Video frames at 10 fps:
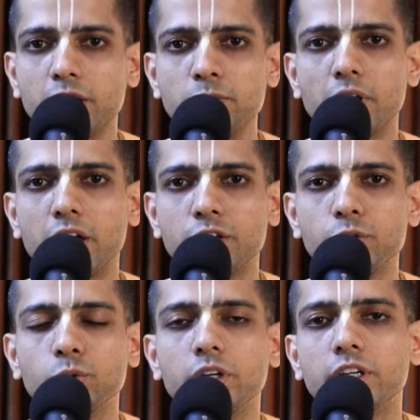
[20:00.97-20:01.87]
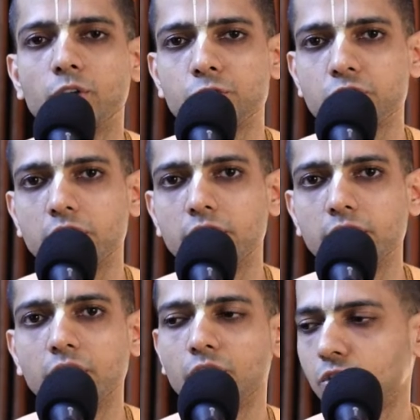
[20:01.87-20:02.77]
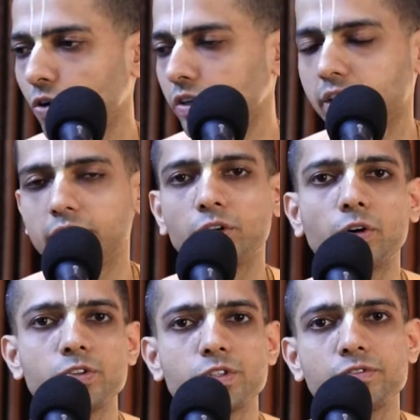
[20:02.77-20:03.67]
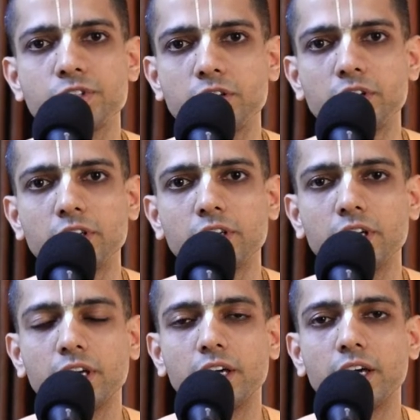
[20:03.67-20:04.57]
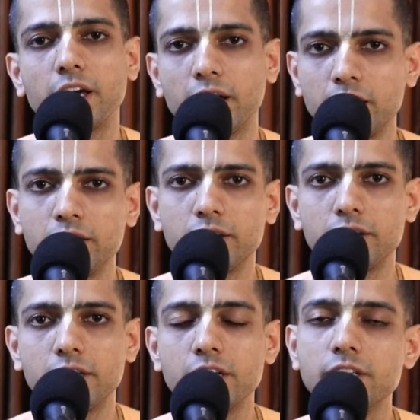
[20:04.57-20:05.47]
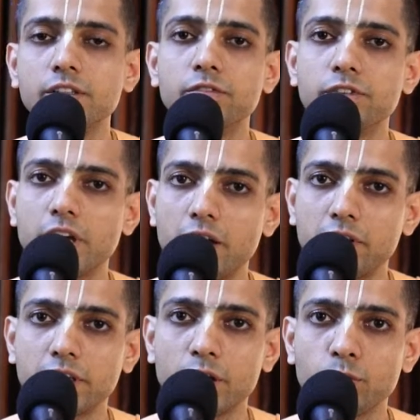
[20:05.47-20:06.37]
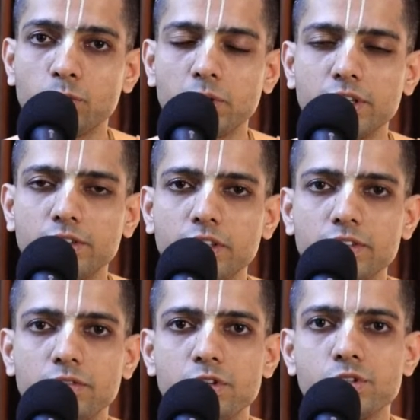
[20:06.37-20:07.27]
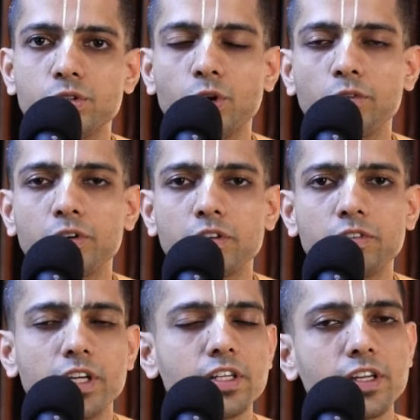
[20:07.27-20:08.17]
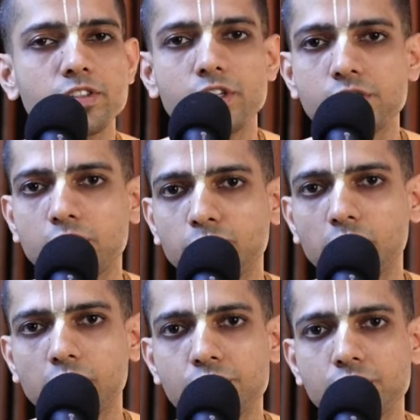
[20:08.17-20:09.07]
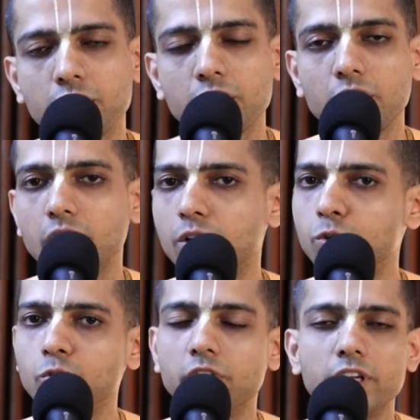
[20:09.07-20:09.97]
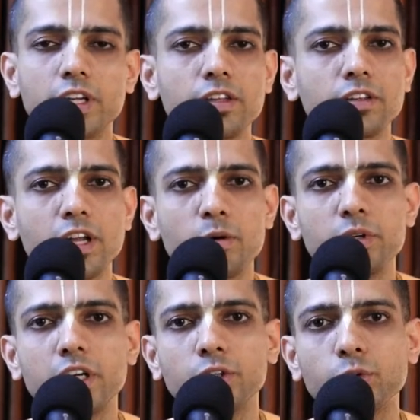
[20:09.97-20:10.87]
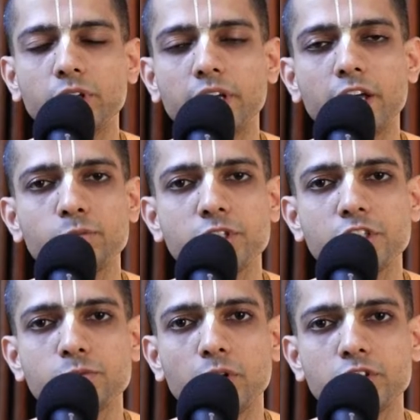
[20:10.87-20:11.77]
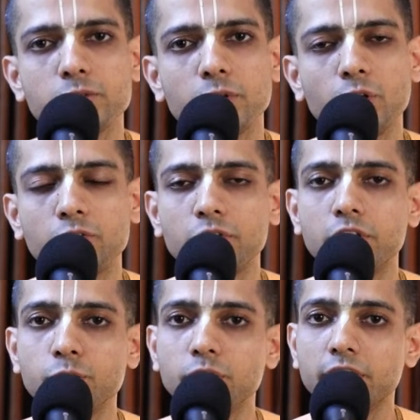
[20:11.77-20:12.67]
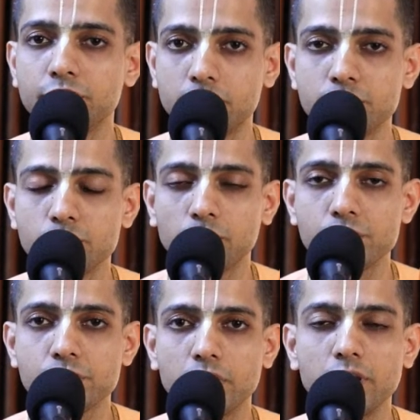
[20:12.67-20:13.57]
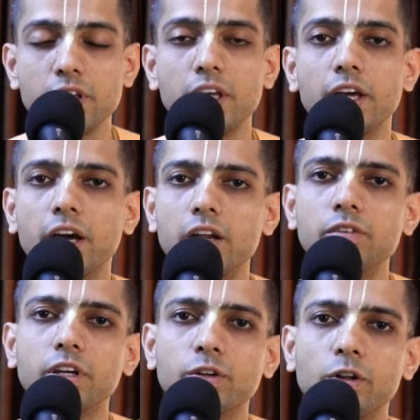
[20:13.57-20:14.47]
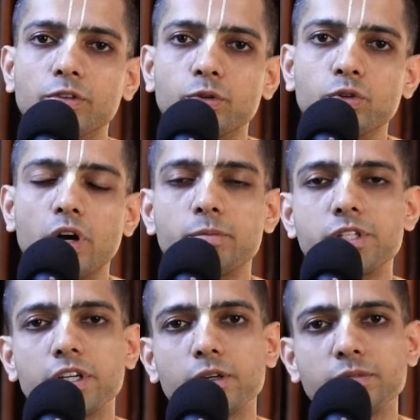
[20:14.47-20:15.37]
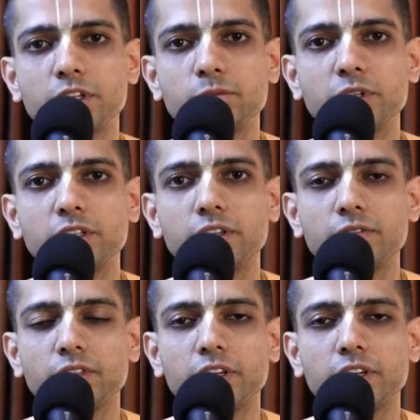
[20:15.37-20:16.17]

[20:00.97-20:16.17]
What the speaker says: time and to do little austerity, not at the cost of seva. And deities, if we have at our own places, we should offer very nice dishes for Krishna, do very nice elaborate cooking as much as possible, offer new nice dress to Krishna, and we can also do Abhishekam ceremony.